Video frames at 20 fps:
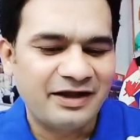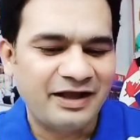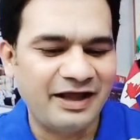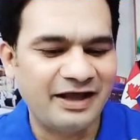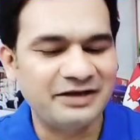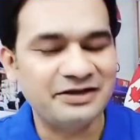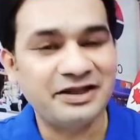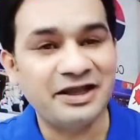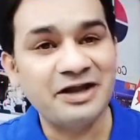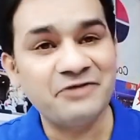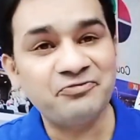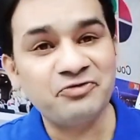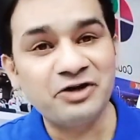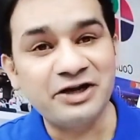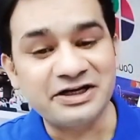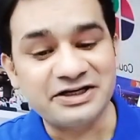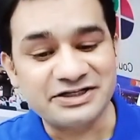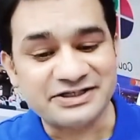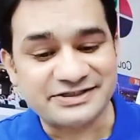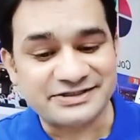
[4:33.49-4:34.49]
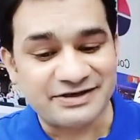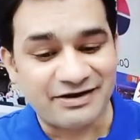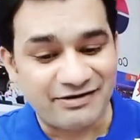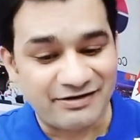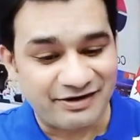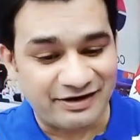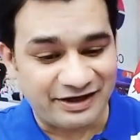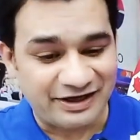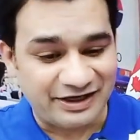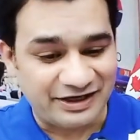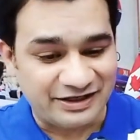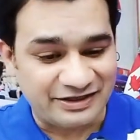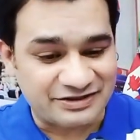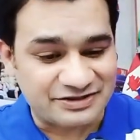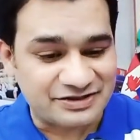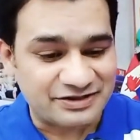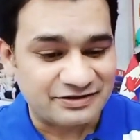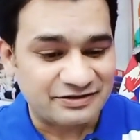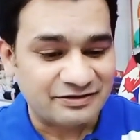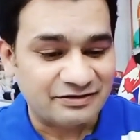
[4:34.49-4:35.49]
And carefully
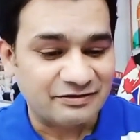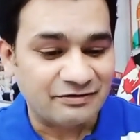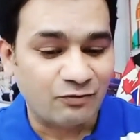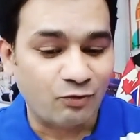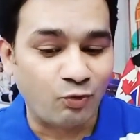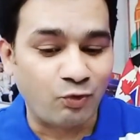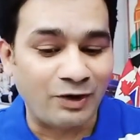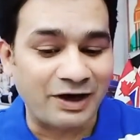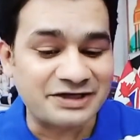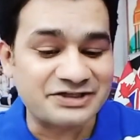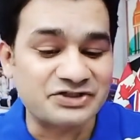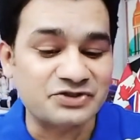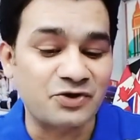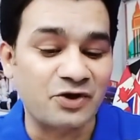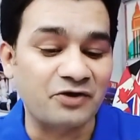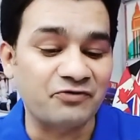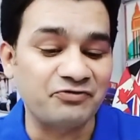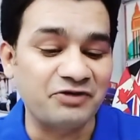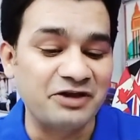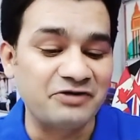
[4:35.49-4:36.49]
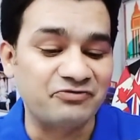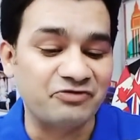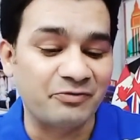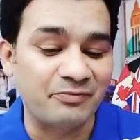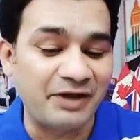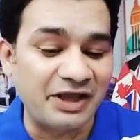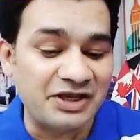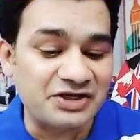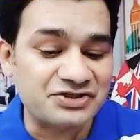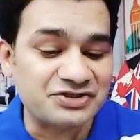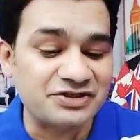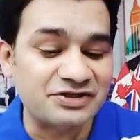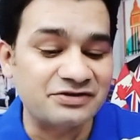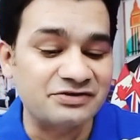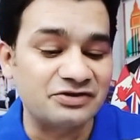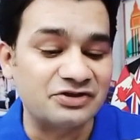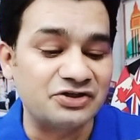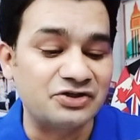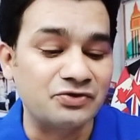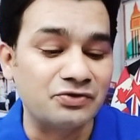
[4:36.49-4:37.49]
decide what sort of
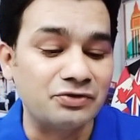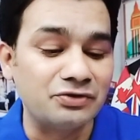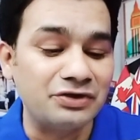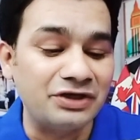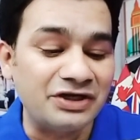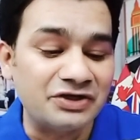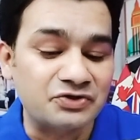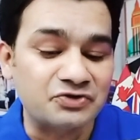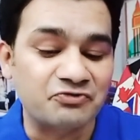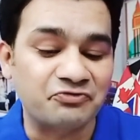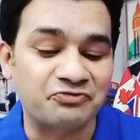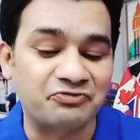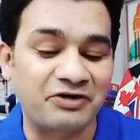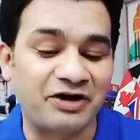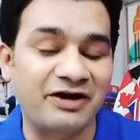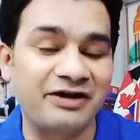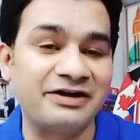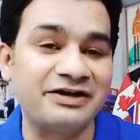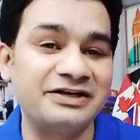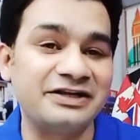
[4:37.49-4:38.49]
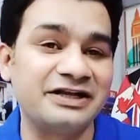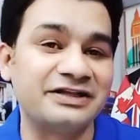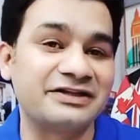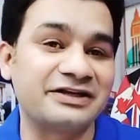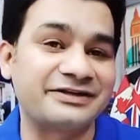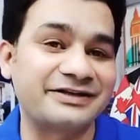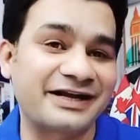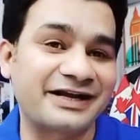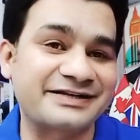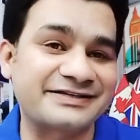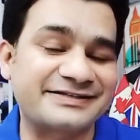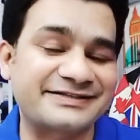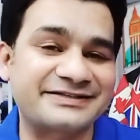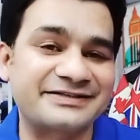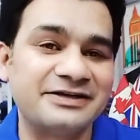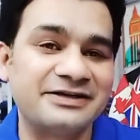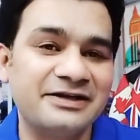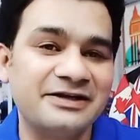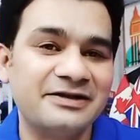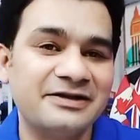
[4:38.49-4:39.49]
information you need to find in the
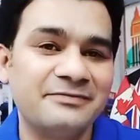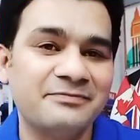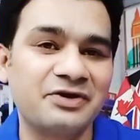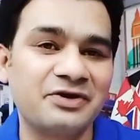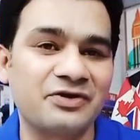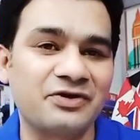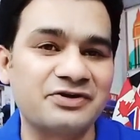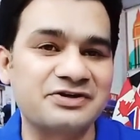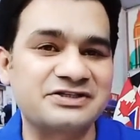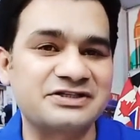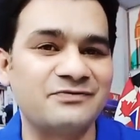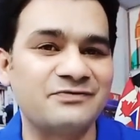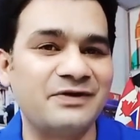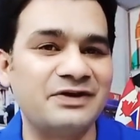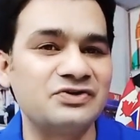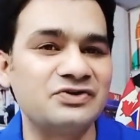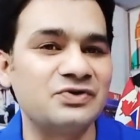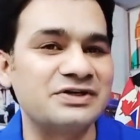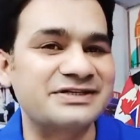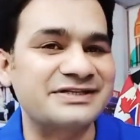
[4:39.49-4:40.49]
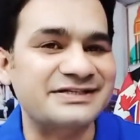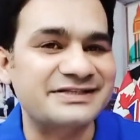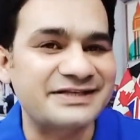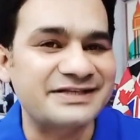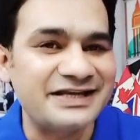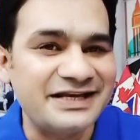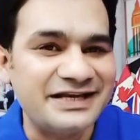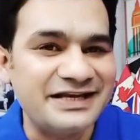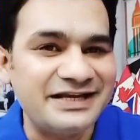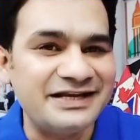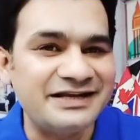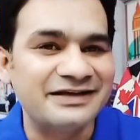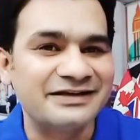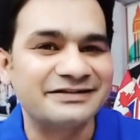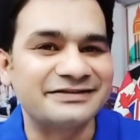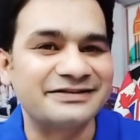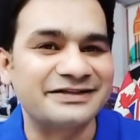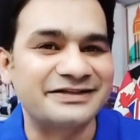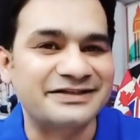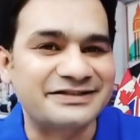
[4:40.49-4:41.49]
text. Because when you'll see
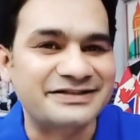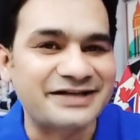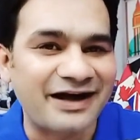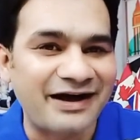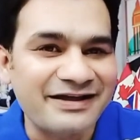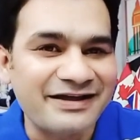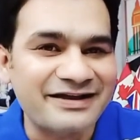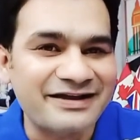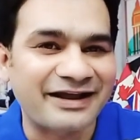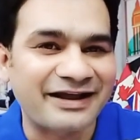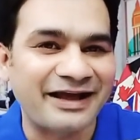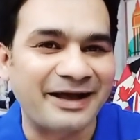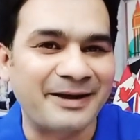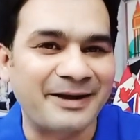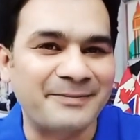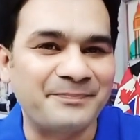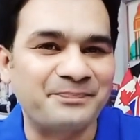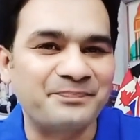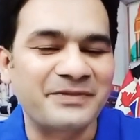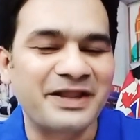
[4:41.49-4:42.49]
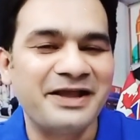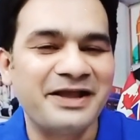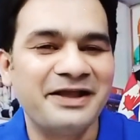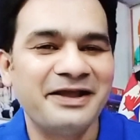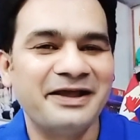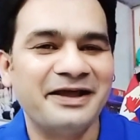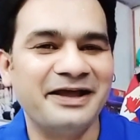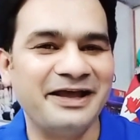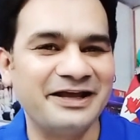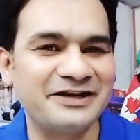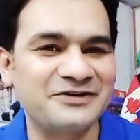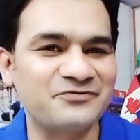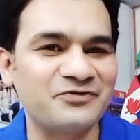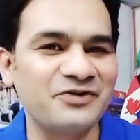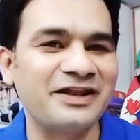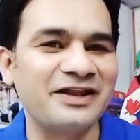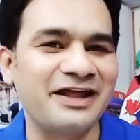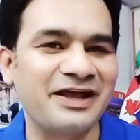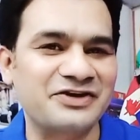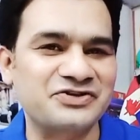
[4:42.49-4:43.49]
the diagram, it
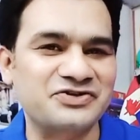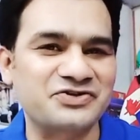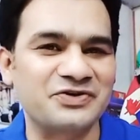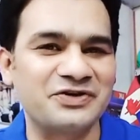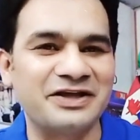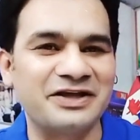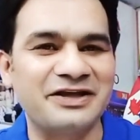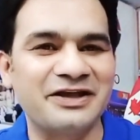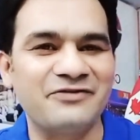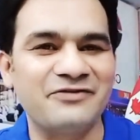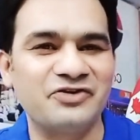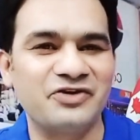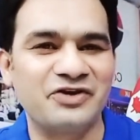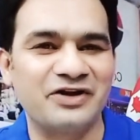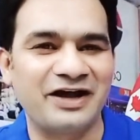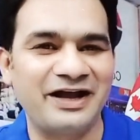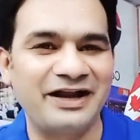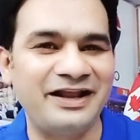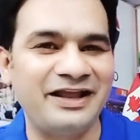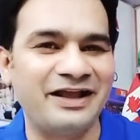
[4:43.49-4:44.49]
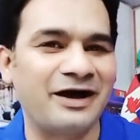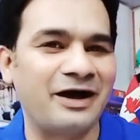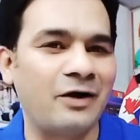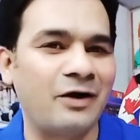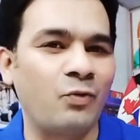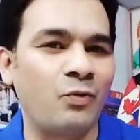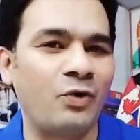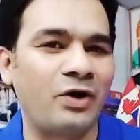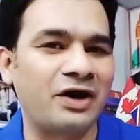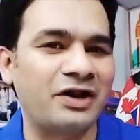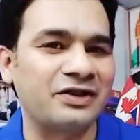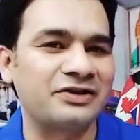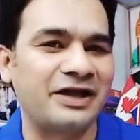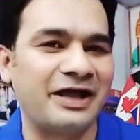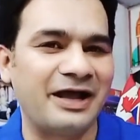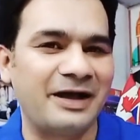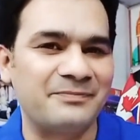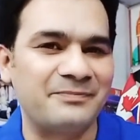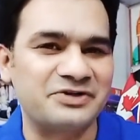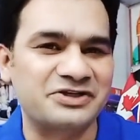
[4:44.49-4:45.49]
will actually give you an idea what are
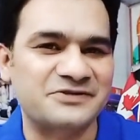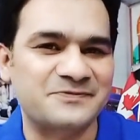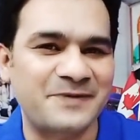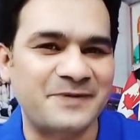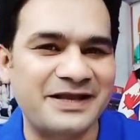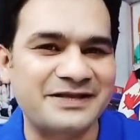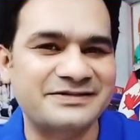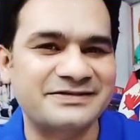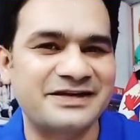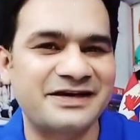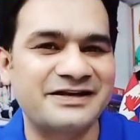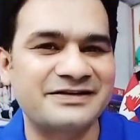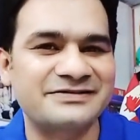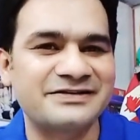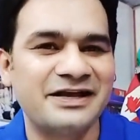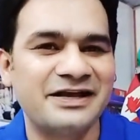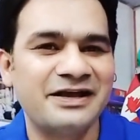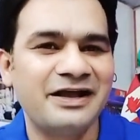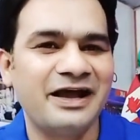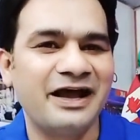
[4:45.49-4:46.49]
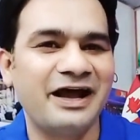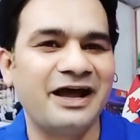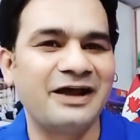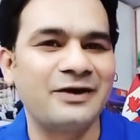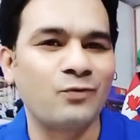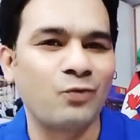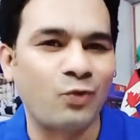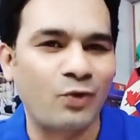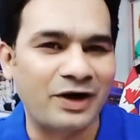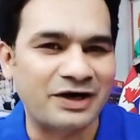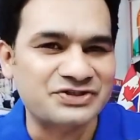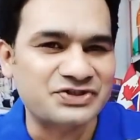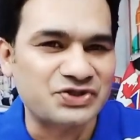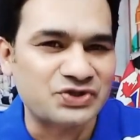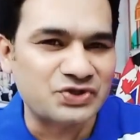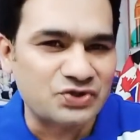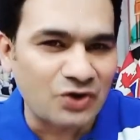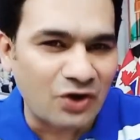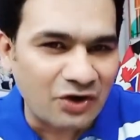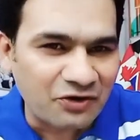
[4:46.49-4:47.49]
the empty spaces and what
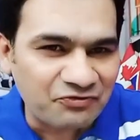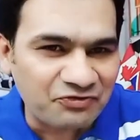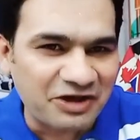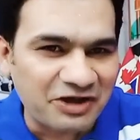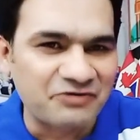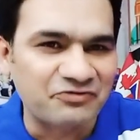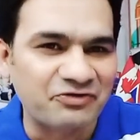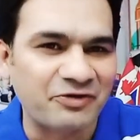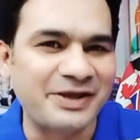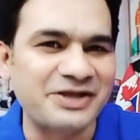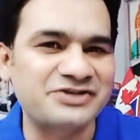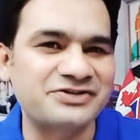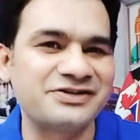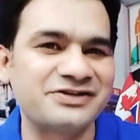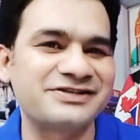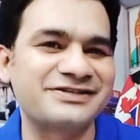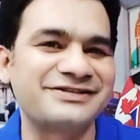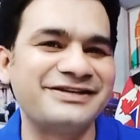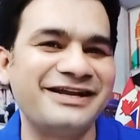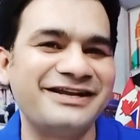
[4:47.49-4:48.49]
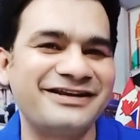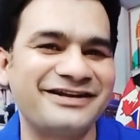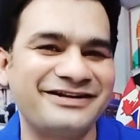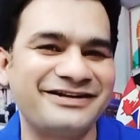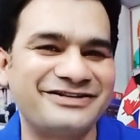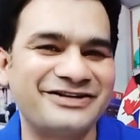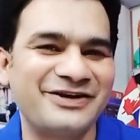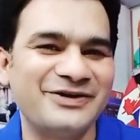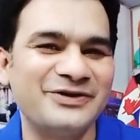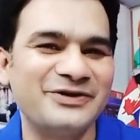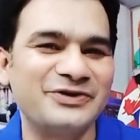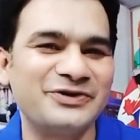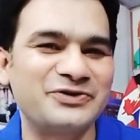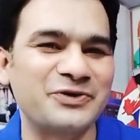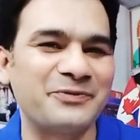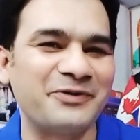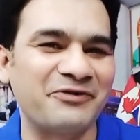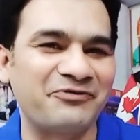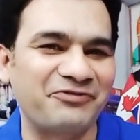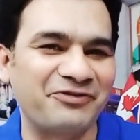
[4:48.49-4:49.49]
sort of information is needed
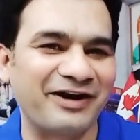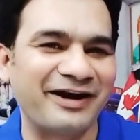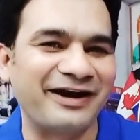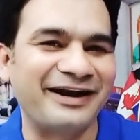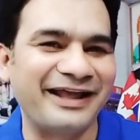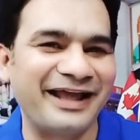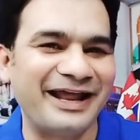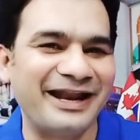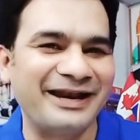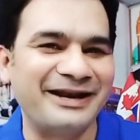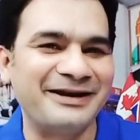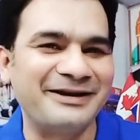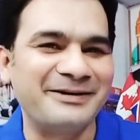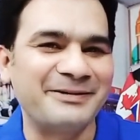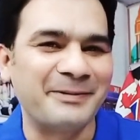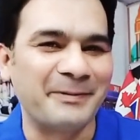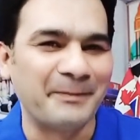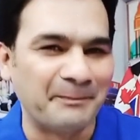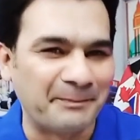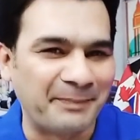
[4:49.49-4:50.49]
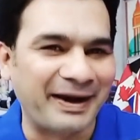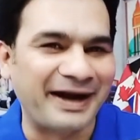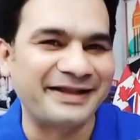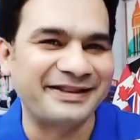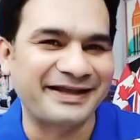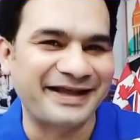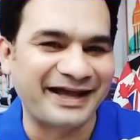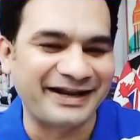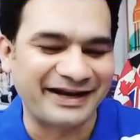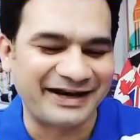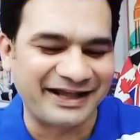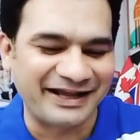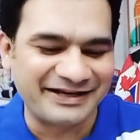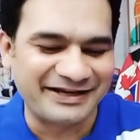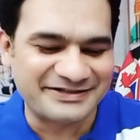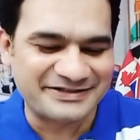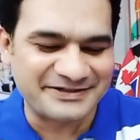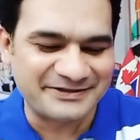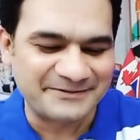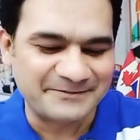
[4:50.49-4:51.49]
to be filled in by the
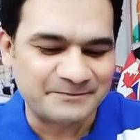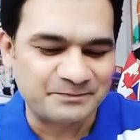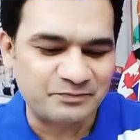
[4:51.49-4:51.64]
candidate.